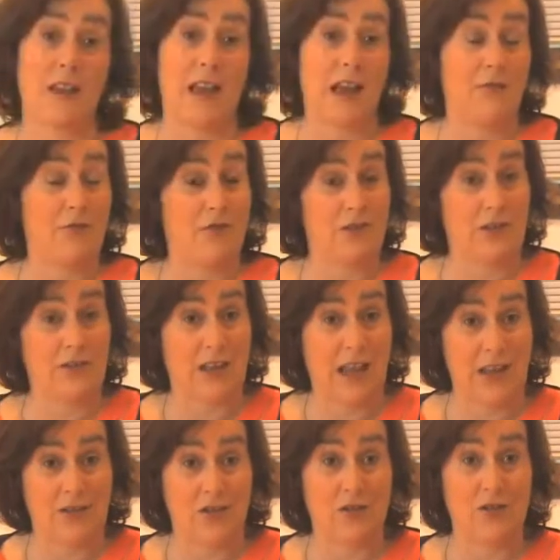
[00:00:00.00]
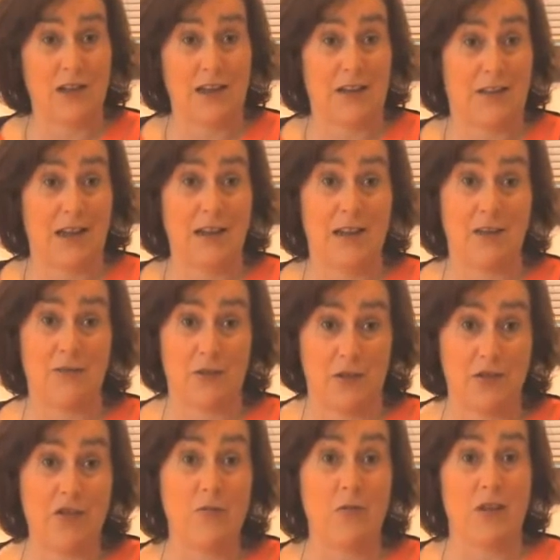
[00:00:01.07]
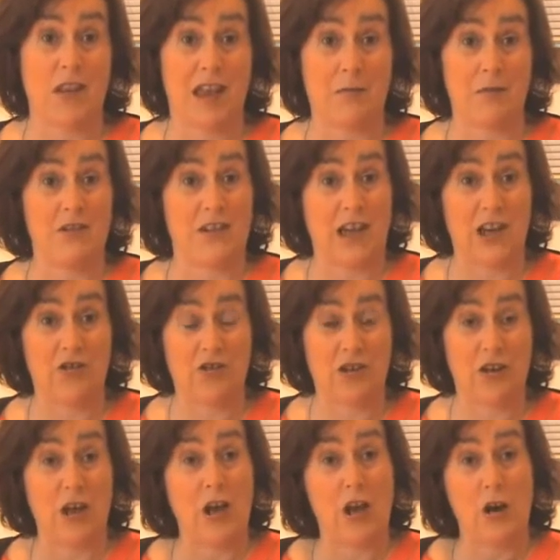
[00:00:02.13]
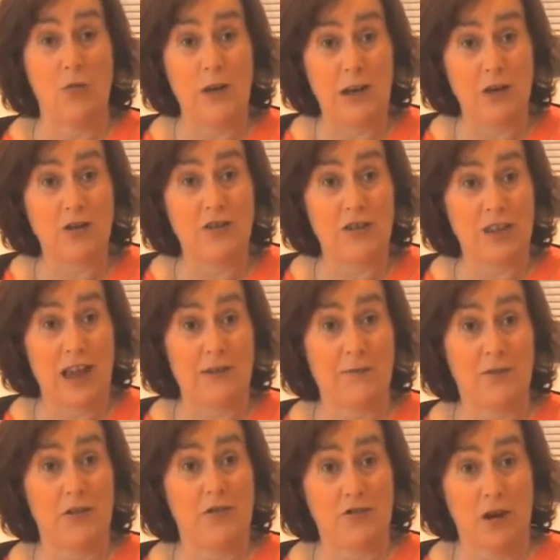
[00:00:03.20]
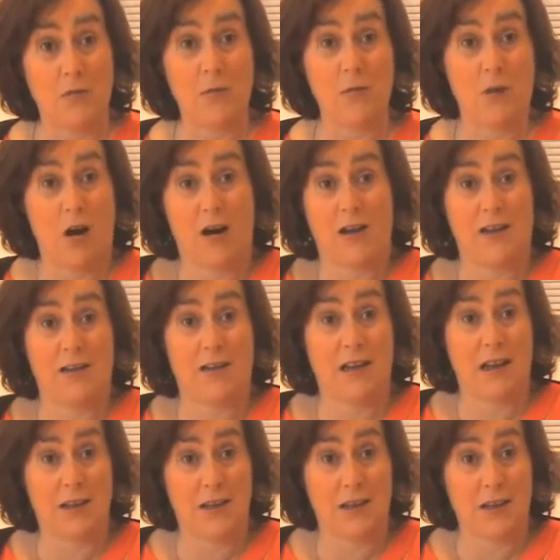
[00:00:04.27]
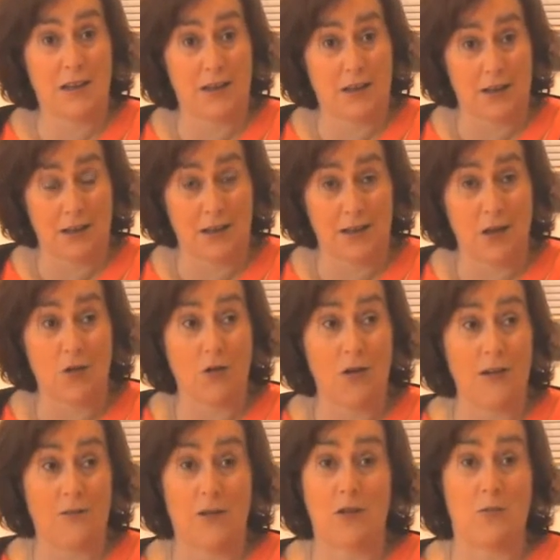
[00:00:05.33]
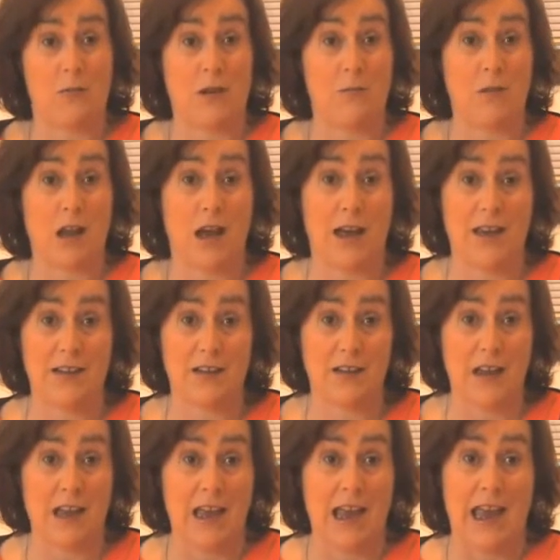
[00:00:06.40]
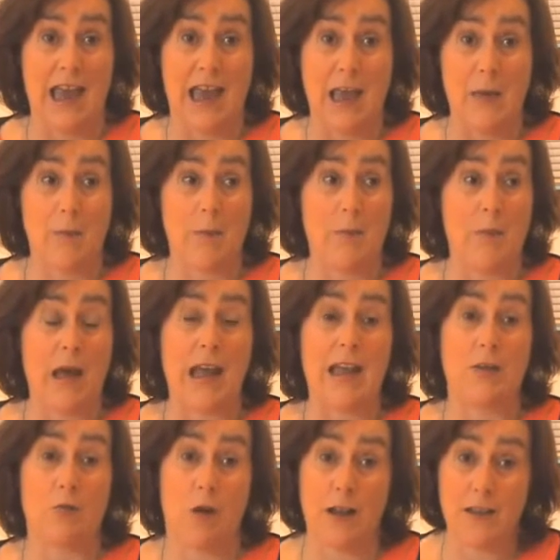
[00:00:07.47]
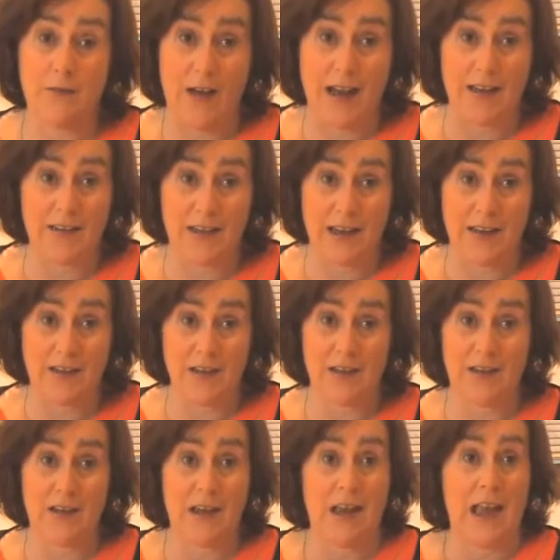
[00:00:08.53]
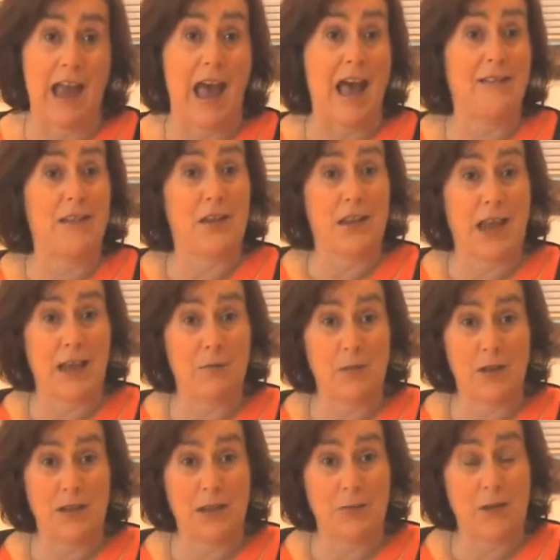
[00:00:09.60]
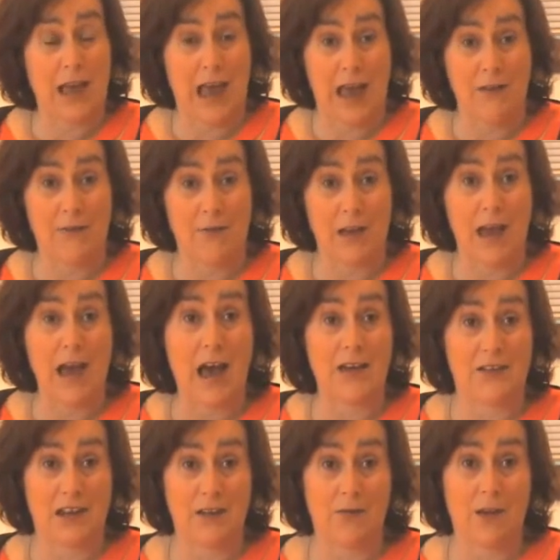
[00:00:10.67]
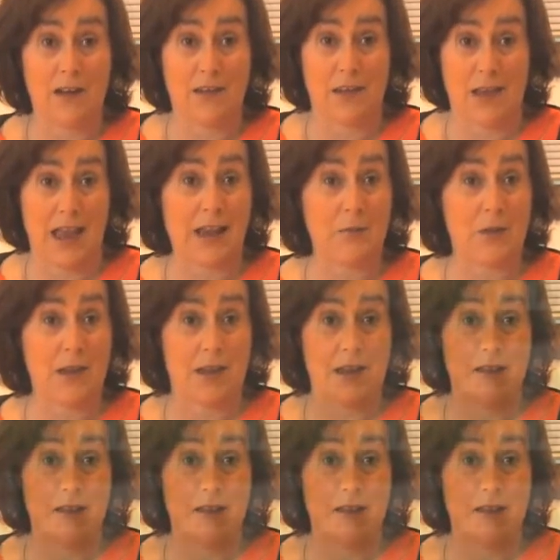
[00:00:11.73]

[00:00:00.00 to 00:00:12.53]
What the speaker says: they had done extensive consumer segmentation, we looked at that for the German market and saw if it could be applied. It was validated, and the segments, we have identified the segments